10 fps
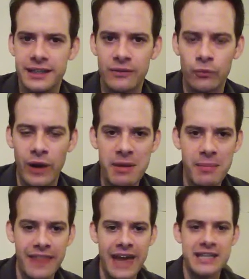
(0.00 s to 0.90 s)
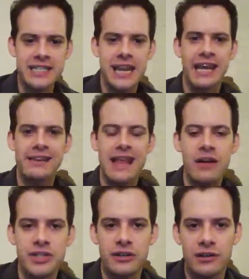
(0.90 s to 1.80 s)
And what I mean by that is it
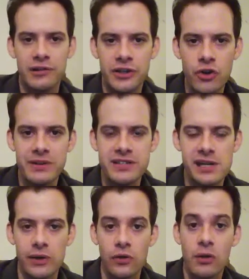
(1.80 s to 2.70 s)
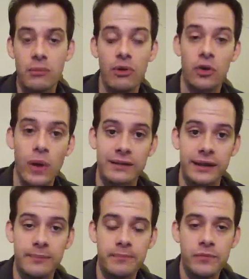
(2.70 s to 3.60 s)
allows you to learn new material more quickly.
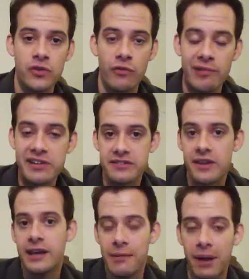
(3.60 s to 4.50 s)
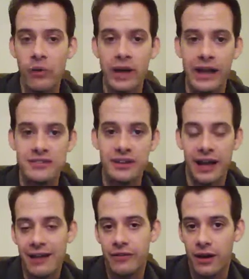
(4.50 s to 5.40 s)
So, for instance, in my own case, I
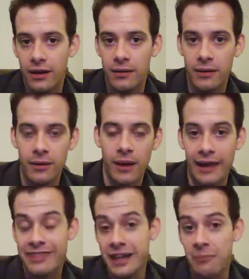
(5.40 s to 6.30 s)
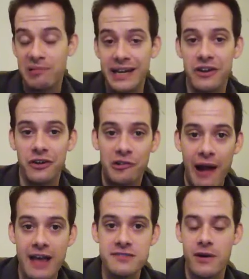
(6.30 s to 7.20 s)
have, a, I think, a pretty good
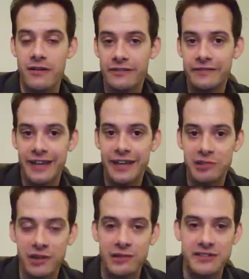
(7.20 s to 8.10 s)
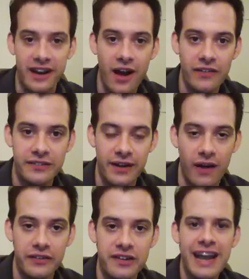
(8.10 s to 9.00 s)
grasp of introductory psychology
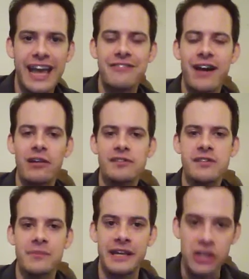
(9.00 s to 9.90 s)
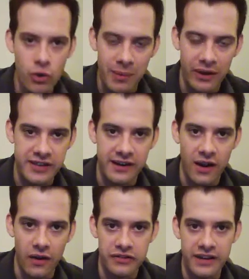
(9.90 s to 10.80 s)
knowledge. And if I learn something new about
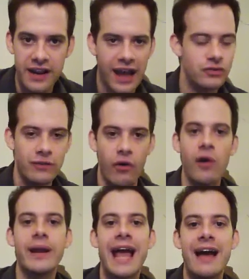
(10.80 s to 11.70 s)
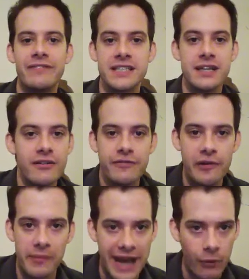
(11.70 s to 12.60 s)
psychology, I sort of already have this
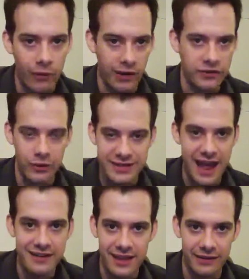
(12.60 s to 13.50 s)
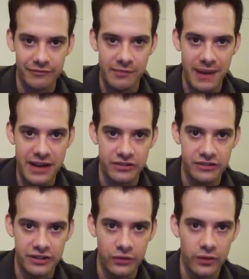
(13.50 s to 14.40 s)
firm network to attach that information to.